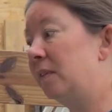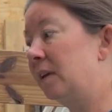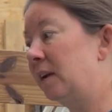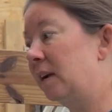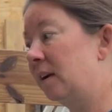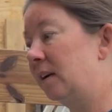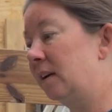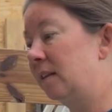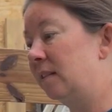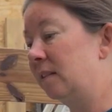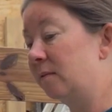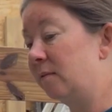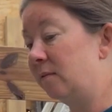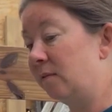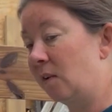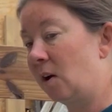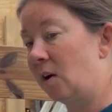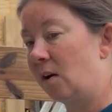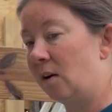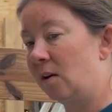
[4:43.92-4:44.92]
there in the
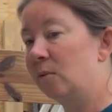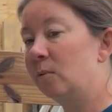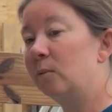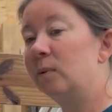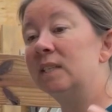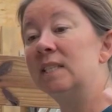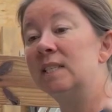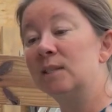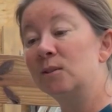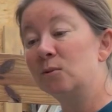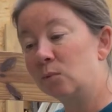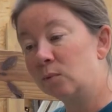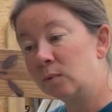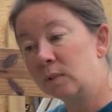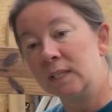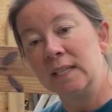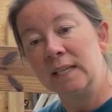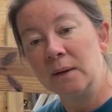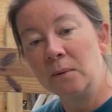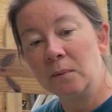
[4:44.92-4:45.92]
fall, which is
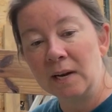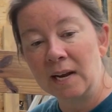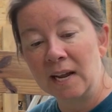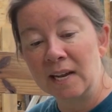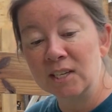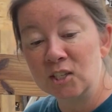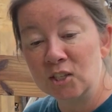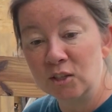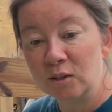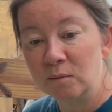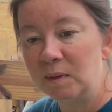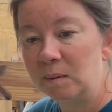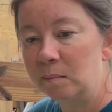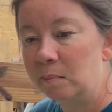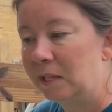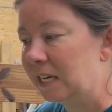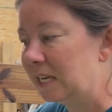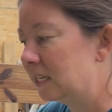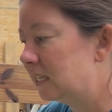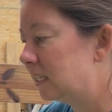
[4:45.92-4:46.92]
really when I should be
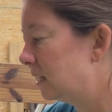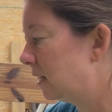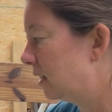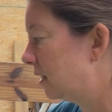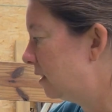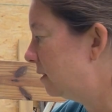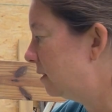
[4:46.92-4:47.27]
planting it